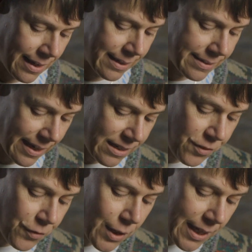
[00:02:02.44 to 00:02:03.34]
In a 10th
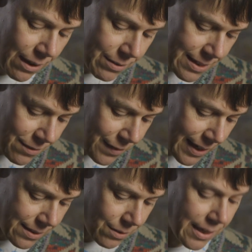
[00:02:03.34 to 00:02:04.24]
floor council
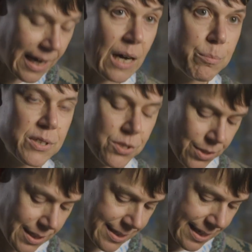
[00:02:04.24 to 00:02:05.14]
flat on Harper
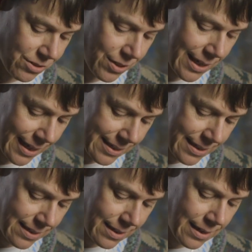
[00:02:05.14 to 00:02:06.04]
Street, central
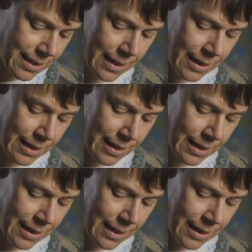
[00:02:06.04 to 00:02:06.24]
London,